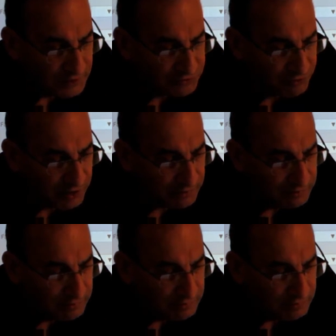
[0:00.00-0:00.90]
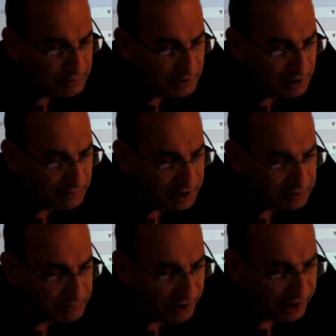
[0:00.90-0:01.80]
the trim, I'll make
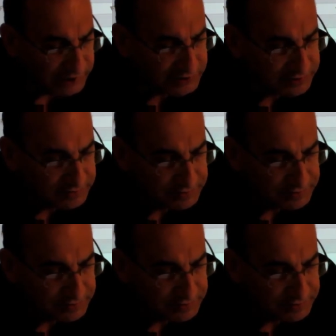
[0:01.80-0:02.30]
it brass.